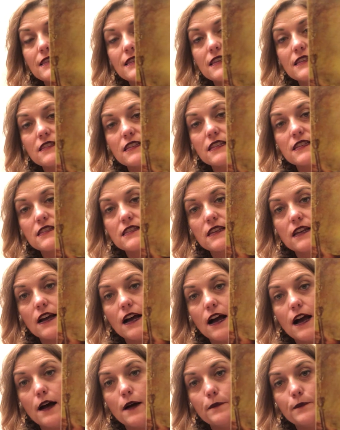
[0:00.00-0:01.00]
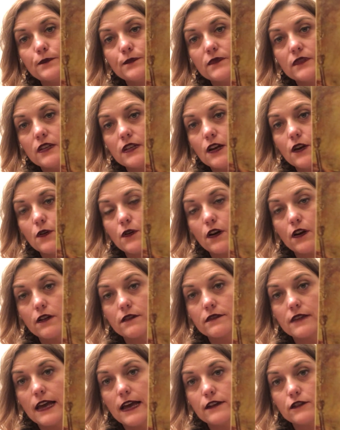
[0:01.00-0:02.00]
This is, you know,
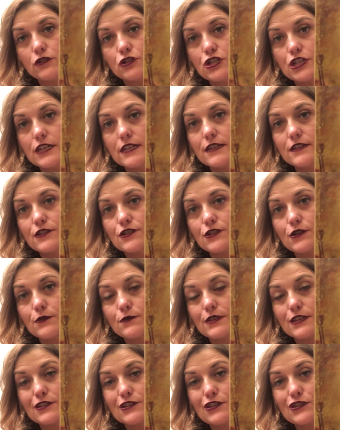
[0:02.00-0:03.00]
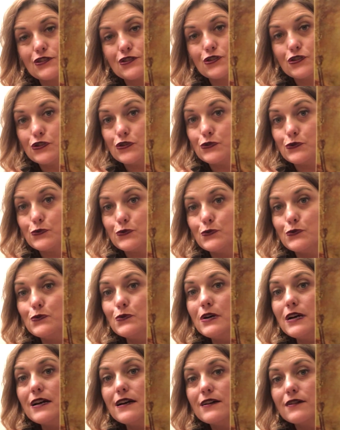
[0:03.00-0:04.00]
Earth energy. So this is
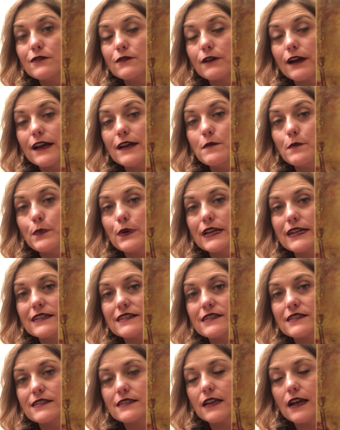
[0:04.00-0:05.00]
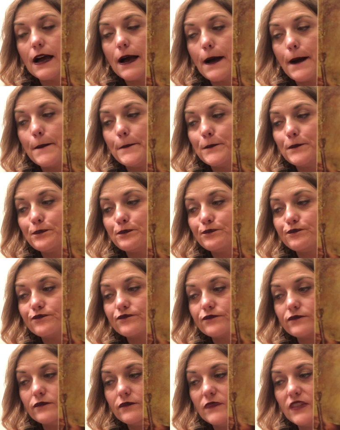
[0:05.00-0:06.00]
you, right? But it's,
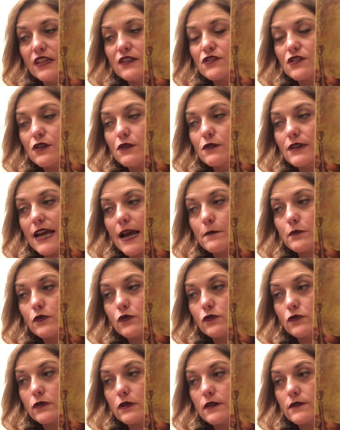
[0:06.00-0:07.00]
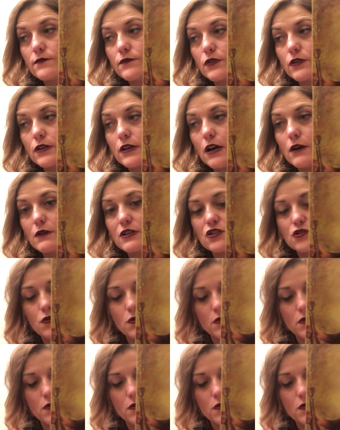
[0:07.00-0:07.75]
so Capricorn, Virgo, and